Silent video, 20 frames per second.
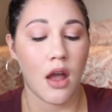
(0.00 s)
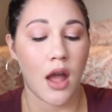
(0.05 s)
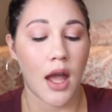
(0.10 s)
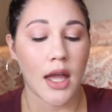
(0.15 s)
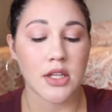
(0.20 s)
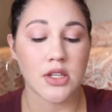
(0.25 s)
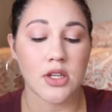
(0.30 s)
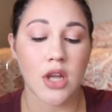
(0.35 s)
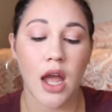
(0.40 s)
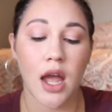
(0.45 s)

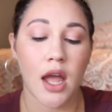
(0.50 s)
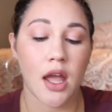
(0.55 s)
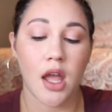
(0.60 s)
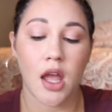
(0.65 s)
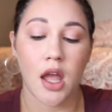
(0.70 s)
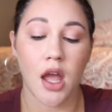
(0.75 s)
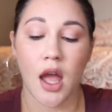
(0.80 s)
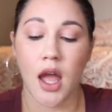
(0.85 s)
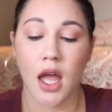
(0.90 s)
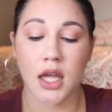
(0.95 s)

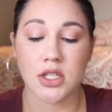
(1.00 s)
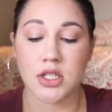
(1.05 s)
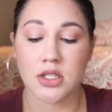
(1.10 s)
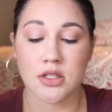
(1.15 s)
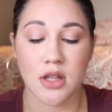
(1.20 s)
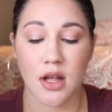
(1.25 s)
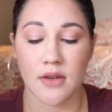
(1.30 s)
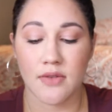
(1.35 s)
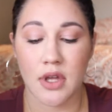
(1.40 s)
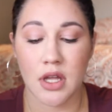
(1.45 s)
I
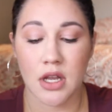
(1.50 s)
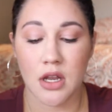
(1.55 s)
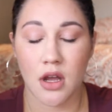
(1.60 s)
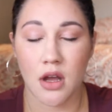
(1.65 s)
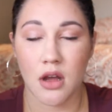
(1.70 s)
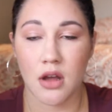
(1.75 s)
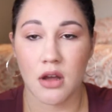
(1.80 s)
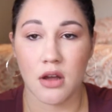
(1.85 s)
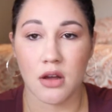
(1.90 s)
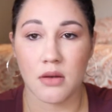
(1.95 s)
just love it.
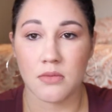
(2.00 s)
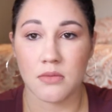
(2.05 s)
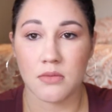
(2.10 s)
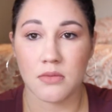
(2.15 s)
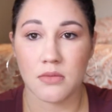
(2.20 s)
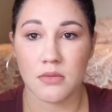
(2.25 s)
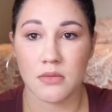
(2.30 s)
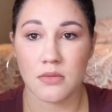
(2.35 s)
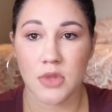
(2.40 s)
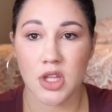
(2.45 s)

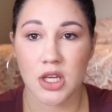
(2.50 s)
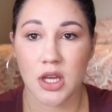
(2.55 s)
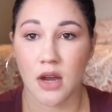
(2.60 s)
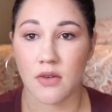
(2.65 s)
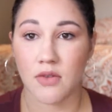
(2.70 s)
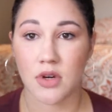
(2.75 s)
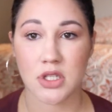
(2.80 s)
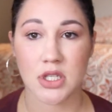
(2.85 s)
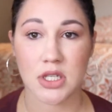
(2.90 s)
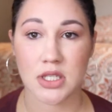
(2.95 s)
The
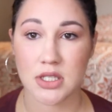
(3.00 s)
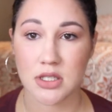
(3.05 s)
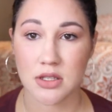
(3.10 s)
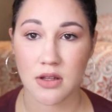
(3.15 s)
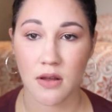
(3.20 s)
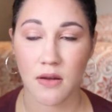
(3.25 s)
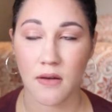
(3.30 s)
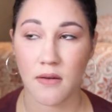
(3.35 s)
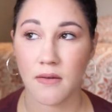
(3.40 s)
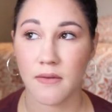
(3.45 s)
coverage
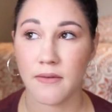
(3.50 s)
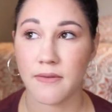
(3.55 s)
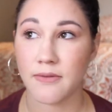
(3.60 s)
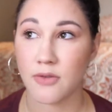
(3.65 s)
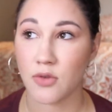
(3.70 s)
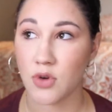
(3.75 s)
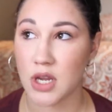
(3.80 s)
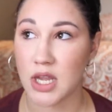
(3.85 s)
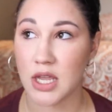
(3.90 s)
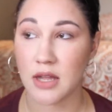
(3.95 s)
is
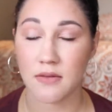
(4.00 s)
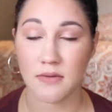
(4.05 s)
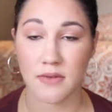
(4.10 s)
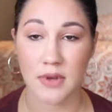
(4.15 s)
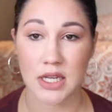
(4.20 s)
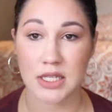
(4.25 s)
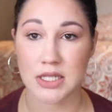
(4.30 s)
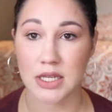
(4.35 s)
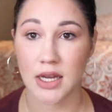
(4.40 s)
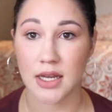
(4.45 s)
freaking
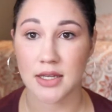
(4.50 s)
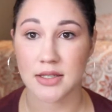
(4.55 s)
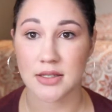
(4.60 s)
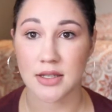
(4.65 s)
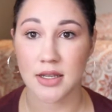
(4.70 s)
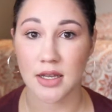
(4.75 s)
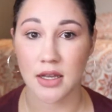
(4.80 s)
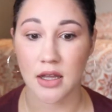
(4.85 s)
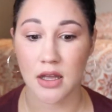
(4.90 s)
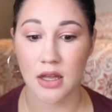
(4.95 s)

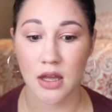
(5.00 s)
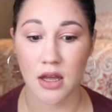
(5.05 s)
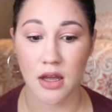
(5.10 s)
fantastic.